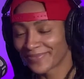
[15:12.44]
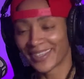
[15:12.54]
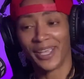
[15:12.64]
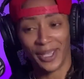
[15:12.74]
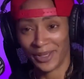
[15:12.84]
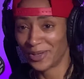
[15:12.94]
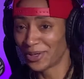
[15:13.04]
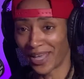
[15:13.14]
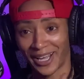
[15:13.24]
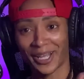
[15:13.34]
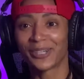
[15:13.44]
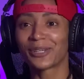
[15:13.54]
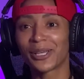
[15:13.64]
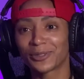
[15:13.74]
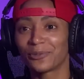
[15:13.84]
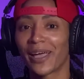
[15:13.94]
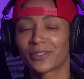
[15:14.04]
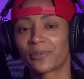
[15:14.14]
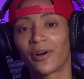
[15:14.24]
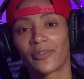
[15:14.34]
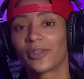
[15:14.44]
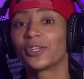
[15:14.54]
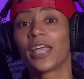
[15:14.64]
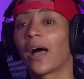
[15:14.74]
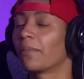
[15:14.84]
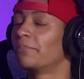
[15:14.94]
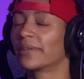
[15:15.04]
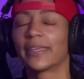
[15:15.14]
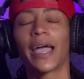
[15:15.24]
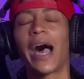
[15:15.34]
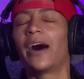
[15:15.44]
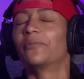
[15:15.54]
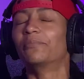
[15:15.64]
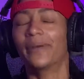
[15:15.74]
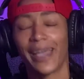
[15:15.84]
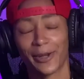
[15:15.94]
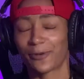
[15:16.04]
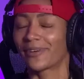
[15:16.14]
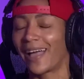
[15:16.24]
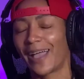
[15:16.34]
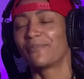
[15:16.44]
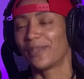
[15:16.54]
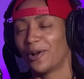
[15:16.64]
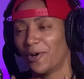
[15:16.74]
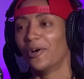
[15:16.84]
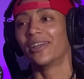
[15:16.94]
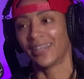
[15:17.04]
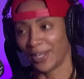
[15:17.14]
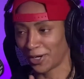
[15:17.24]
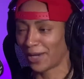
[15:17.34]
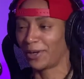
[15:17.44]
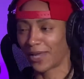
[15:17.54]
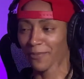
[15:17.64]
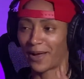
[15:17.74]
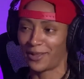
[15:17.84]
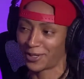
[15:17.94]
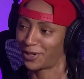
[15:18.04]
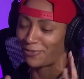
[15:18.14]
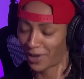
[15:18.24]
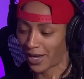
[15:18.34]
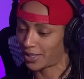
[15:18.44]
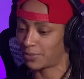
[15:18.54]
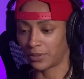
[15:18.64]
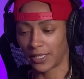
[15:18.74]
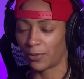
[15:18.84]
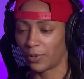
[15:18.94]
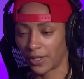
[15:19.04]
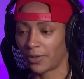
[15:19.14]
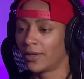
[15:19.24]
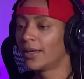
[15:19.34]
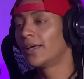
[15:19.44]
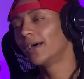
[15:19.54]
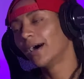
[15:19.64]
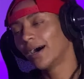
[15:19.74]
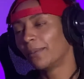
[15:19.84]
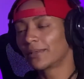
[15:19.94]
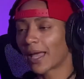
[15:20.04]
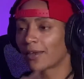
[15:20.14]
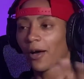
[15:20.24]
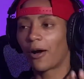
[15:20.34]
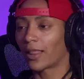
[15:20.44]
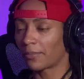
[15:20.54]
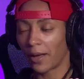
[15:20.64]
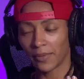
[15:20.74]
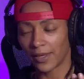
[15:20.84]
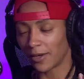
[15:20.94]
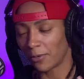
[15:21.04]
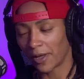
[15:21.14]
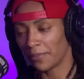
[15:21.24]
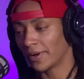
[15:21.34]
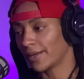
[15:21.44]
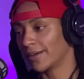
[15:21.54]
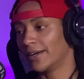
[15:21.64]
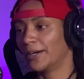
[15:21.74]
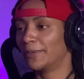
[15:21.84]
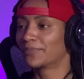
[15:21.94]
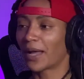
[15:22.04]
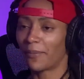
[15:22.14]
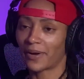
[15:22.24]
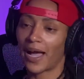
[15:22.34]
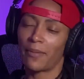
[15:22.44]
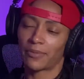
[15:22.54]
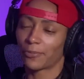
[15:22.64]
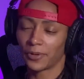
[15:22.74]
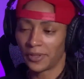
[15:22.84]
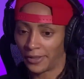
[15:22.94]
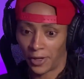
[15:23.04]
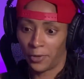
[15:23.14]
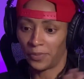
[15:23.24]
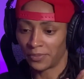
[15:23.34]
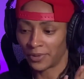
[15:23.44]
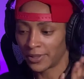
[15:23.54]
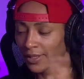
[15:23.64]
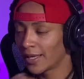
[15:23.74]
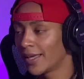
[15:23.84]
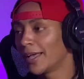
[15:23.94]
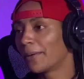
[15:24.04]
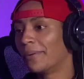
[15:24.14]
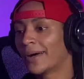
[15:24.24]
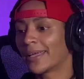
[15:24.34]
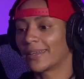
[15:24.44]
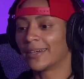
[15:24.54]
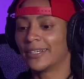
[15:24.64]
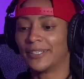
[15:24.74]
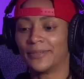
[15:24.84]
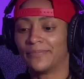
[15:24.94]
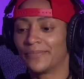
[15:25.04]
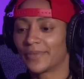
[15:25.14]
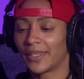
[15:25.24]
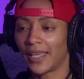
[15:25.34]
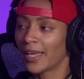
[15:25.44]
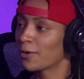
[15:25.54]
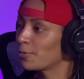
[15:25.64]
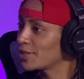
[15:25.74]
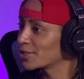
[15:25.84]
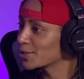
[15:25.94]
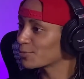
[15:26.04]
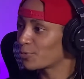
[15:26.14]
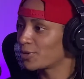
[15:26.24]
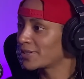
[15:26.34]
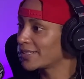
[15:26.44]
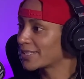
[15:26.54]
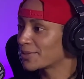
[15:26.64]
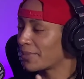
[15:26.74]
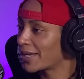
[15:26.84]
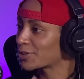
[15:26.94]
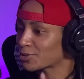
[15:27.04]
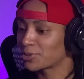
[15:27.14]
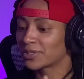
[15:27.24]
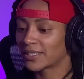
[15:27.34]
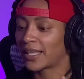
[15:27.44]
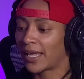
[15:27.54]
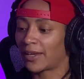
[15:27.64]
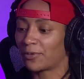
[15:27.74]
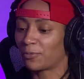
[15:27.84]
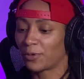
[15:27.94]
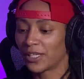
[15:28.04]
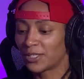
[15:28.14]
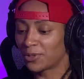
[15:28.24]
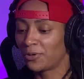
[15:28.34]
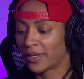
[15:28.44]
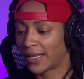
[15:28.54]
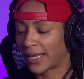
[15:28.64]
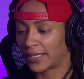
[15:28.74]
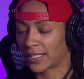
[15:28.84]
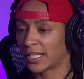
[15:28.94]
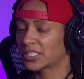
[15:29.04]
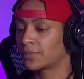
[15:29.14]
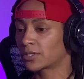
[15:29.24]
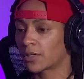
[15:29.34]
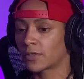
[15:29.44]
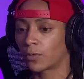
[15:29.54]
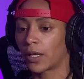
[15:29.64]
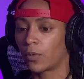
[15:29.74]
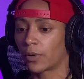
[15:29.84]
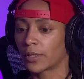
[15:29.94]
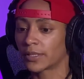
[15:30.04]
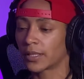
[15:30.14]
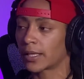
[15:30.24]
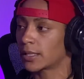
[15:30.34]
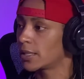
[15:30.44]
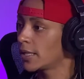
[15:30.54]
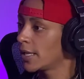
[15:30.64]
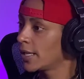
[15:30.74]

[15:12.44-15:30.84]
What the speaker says: Yeah, I coach high school basketball. But y'all better not be on here. I know y'all probably gonna find it, but they will. But they know all about me anyway. But I'm really an open book. But yeah, we just want to make sure that we do it in a customer service way where it's like,